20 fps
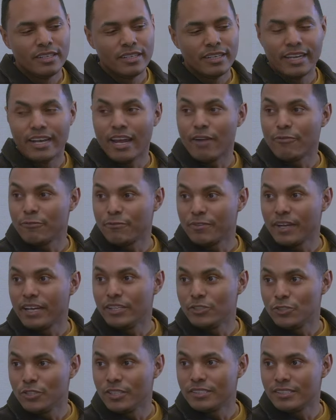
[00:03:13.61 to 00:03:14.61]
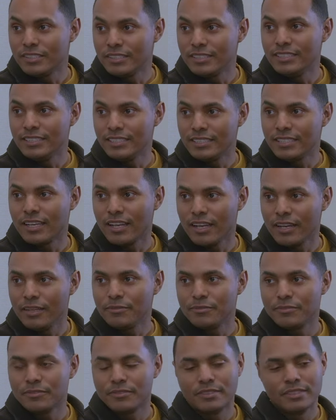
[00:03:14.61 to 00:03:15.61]
can have a fighting chance at a decent
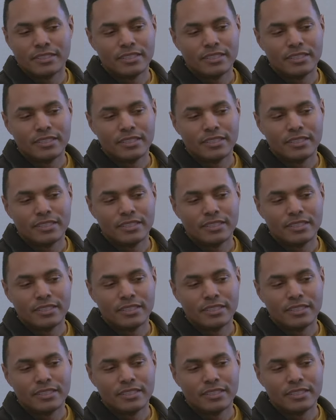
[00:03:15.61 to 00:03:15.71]
life.